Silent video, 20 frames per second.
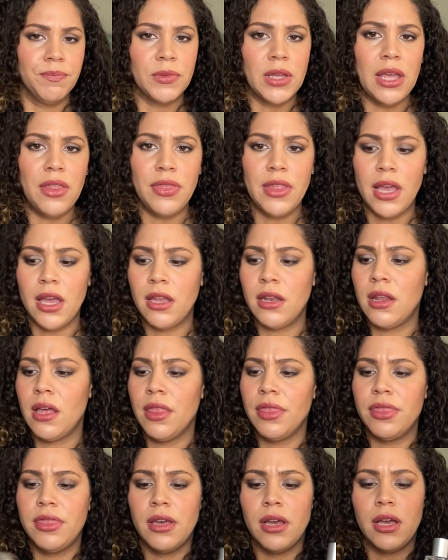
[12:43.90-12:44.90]
And then
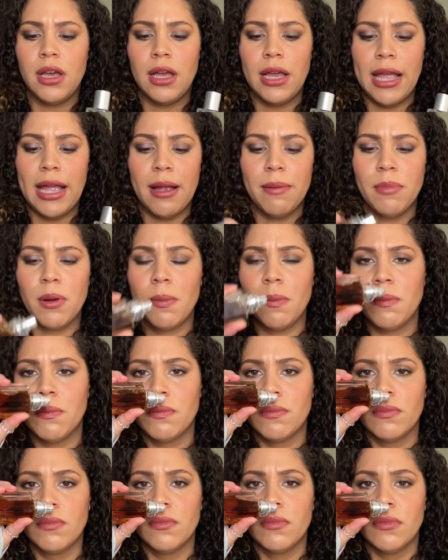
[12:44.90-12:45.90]
the Amber
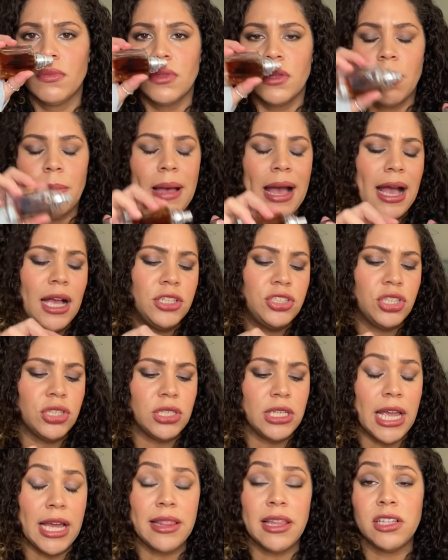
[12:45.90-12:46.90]

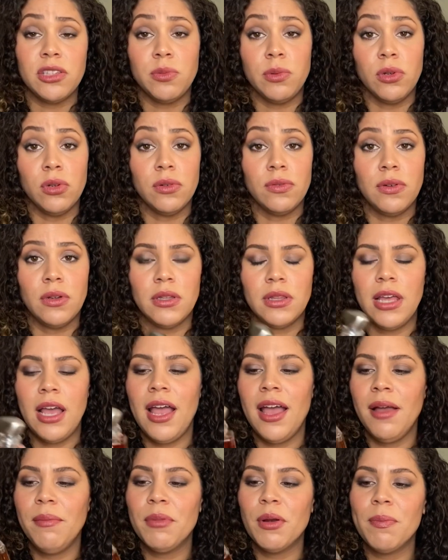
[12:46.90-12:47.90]
Passion, yeah, that's beautiful. The
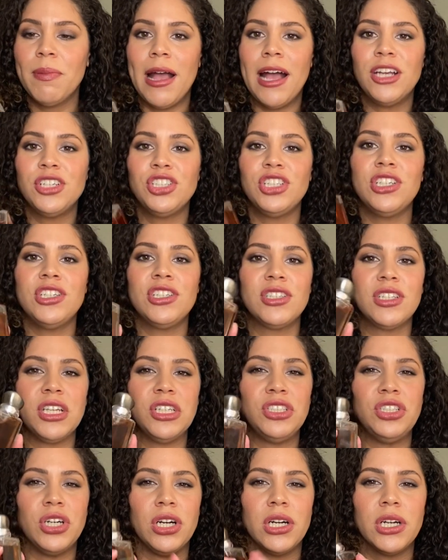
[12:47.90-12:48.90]
Amber Passion is
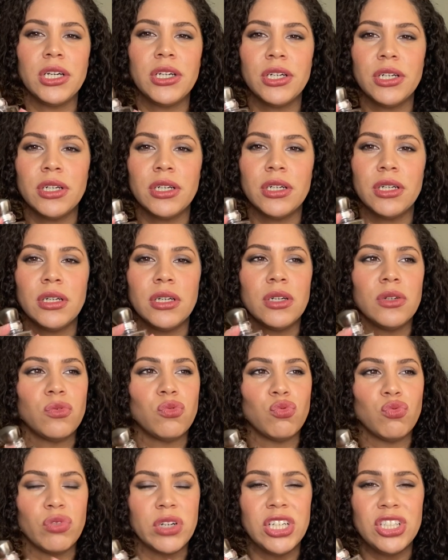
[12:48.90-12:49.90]
darker,
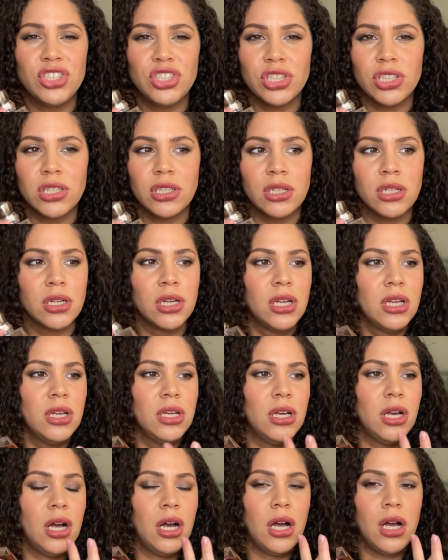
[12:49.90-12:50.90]
richer,
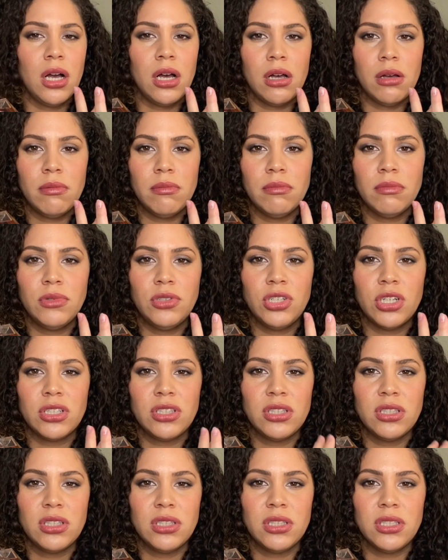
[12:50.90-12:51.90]

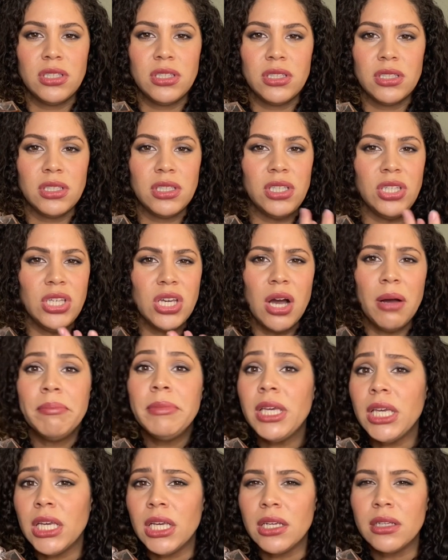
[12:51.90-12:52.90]
just
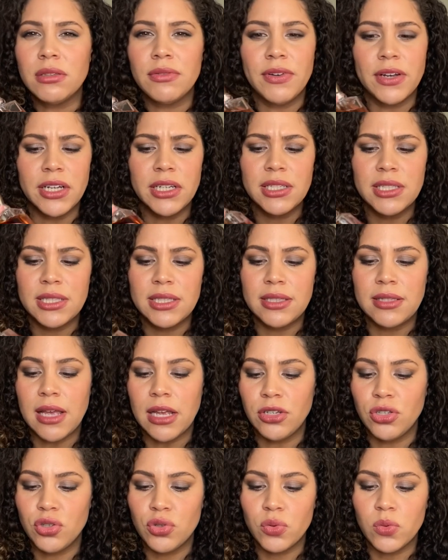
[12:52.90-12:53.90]
yummy. It's very
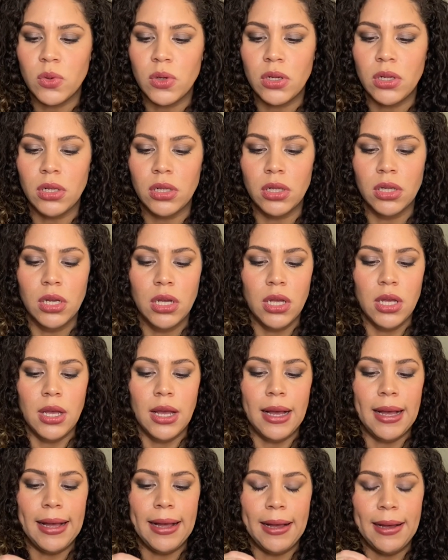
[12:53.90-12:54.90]
sensual.
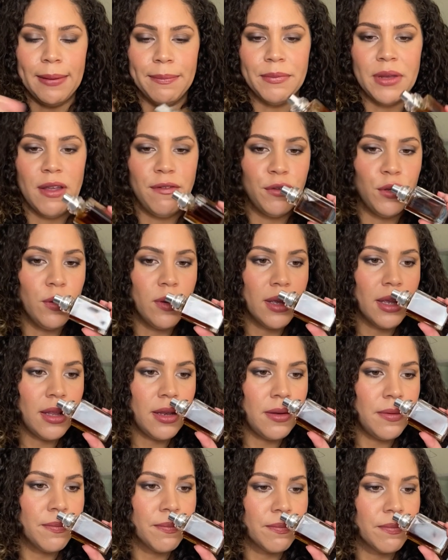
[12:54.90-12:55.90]
If you can